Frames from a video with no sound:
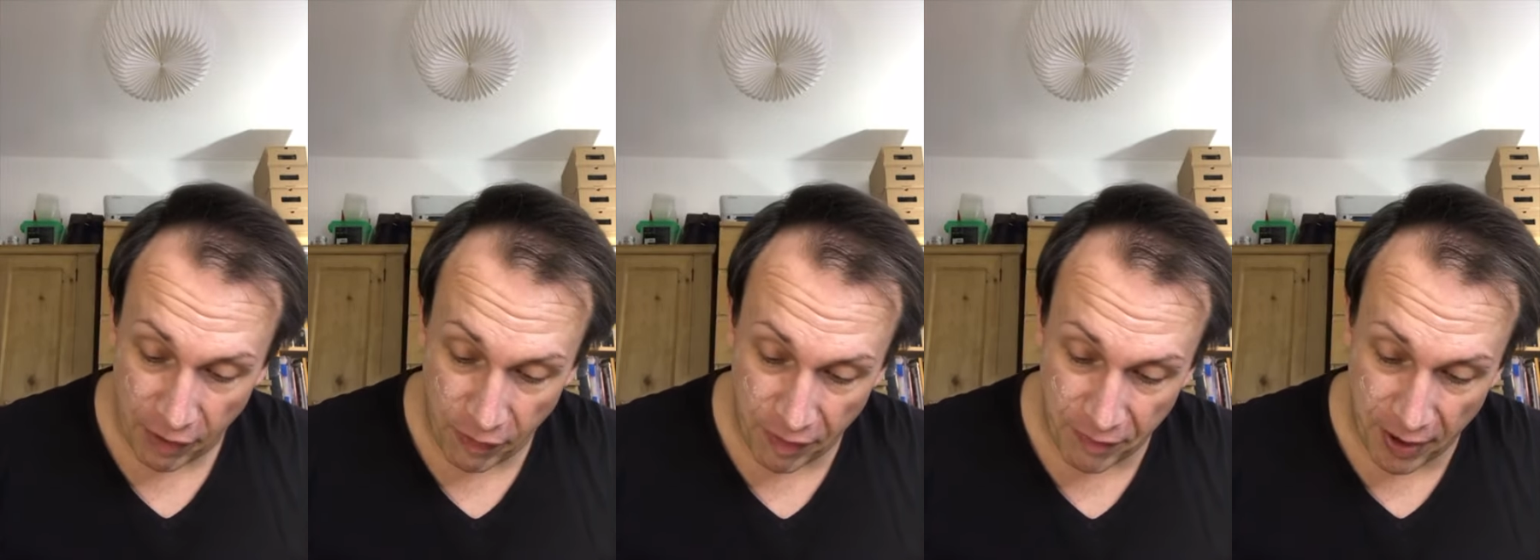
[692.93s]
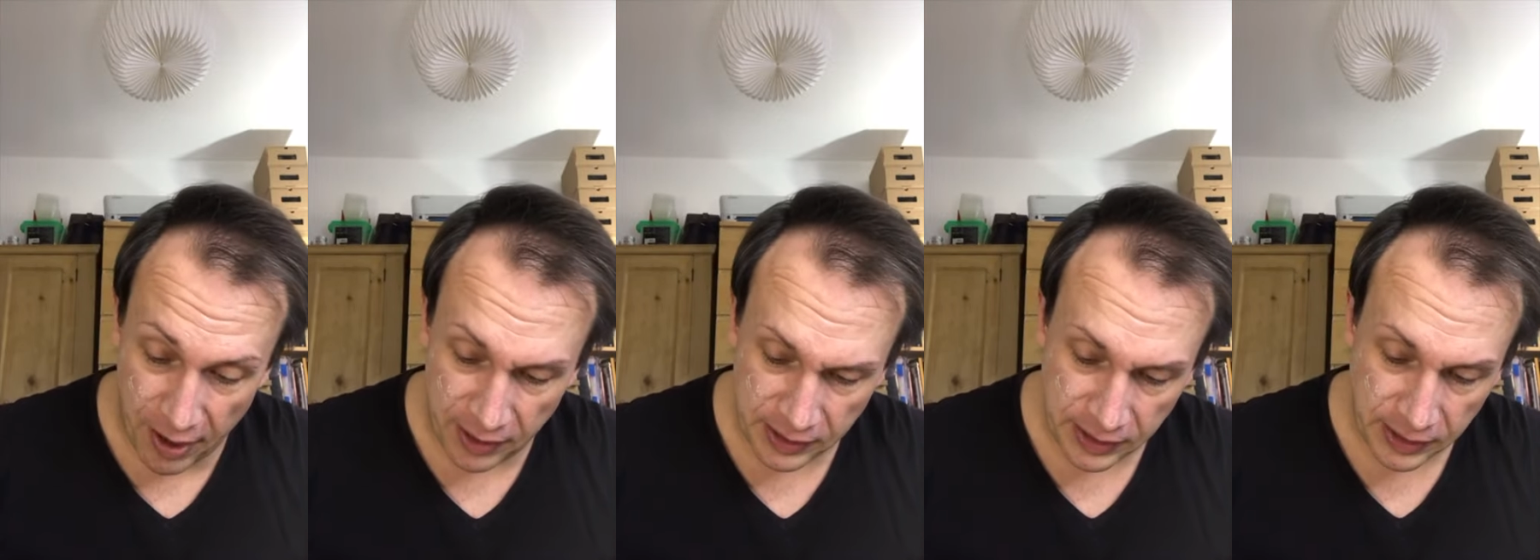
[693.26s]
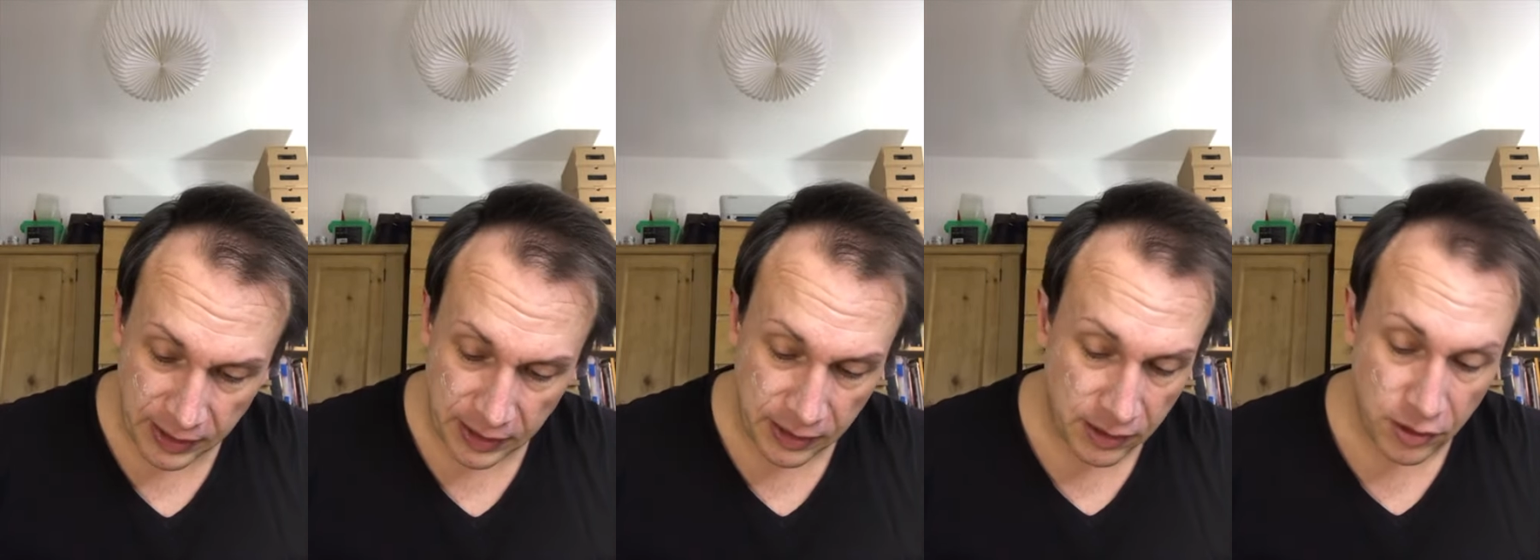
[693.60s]
However,
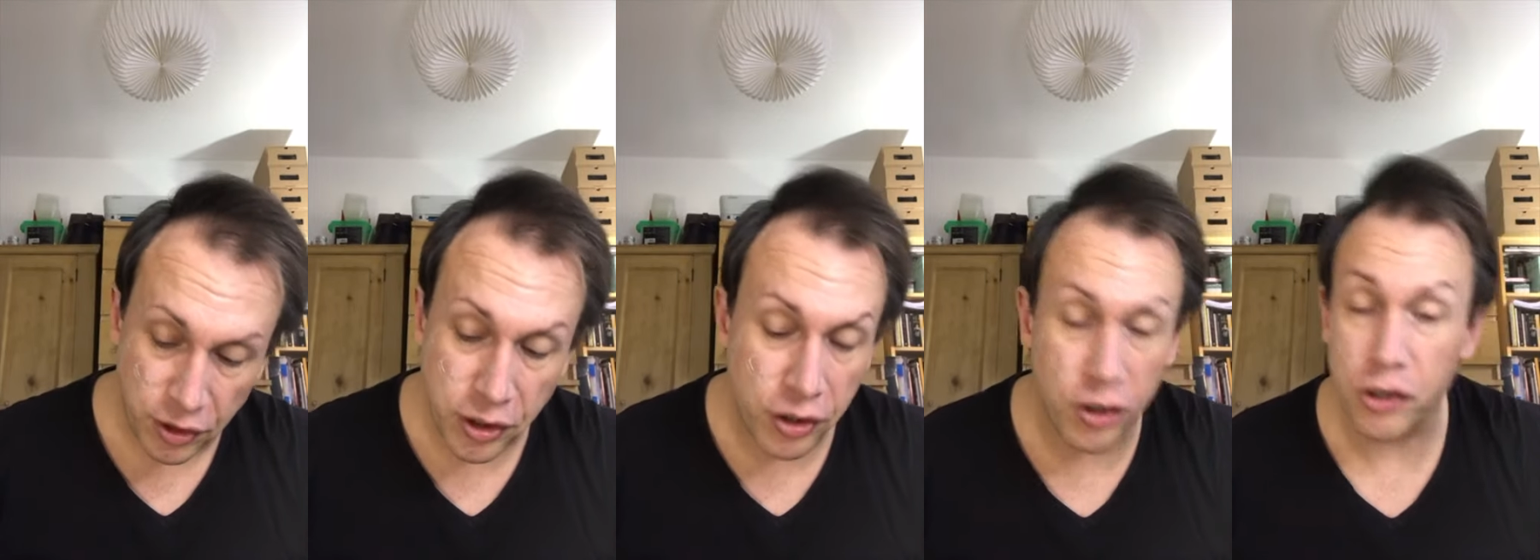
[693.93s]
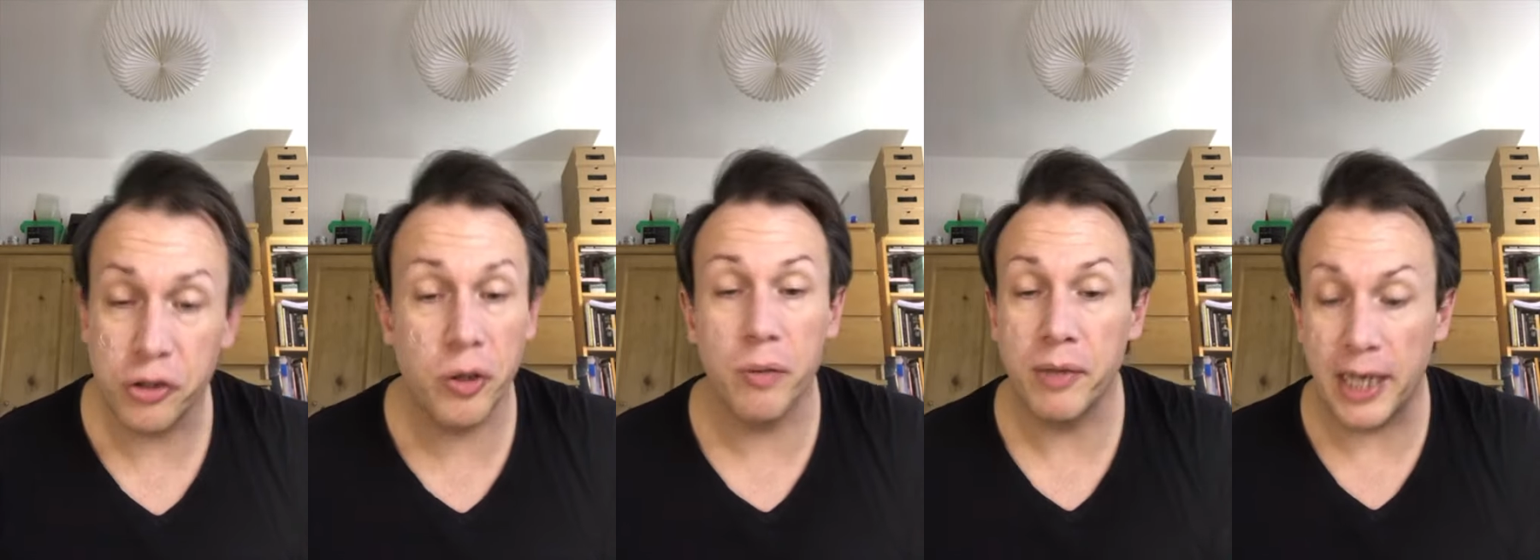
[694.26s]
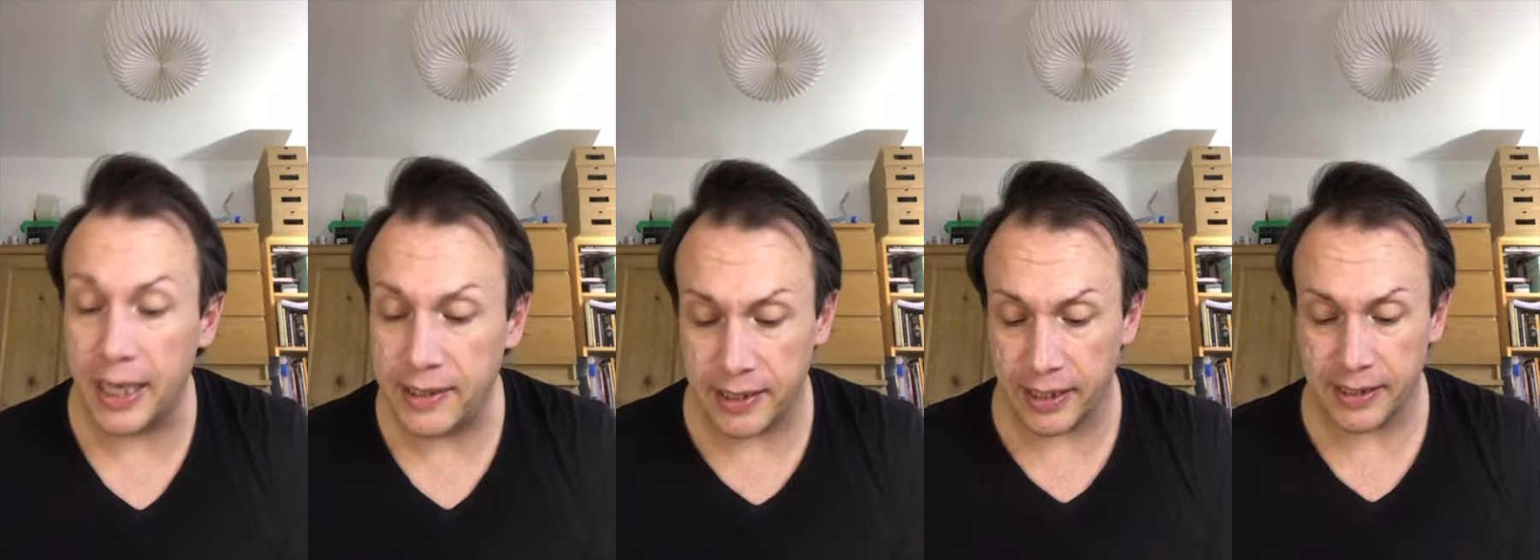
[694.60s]
you can just do it
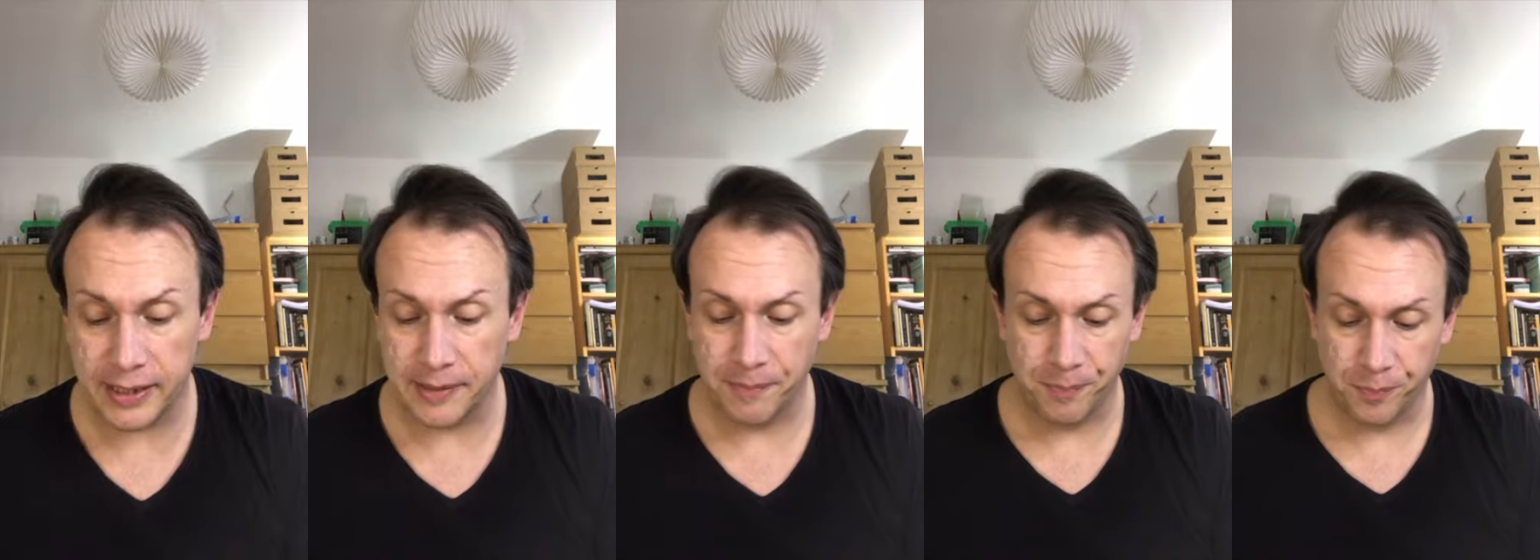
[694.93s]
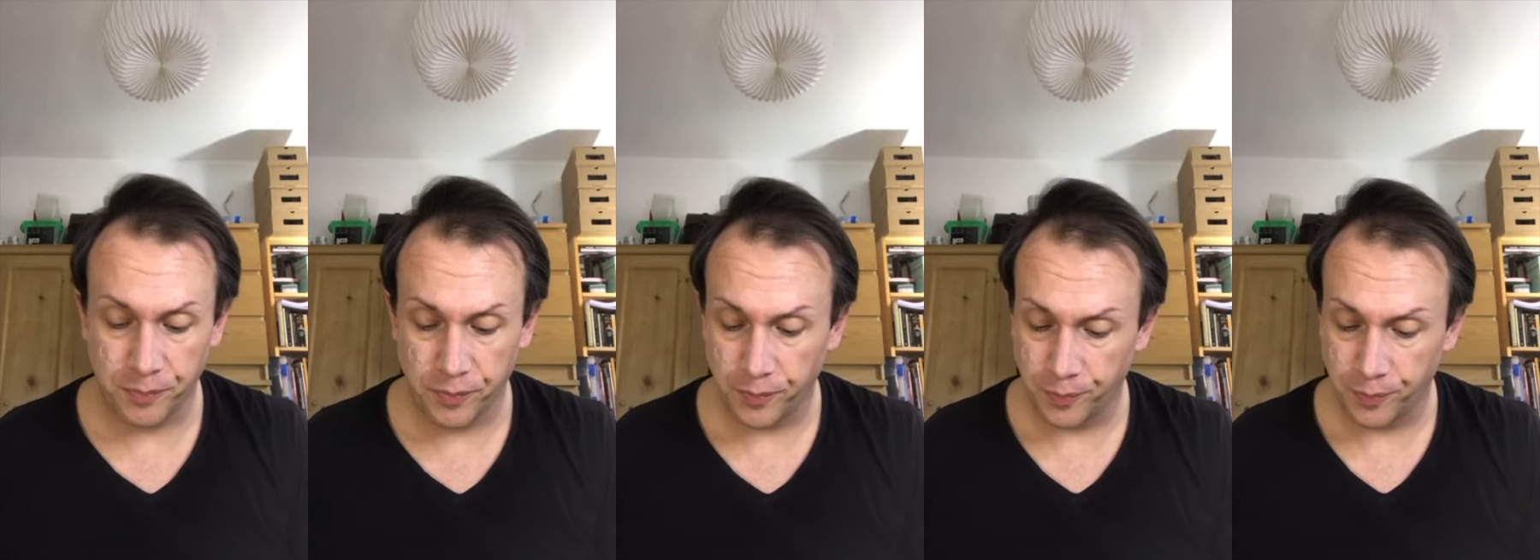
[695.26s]
with latex.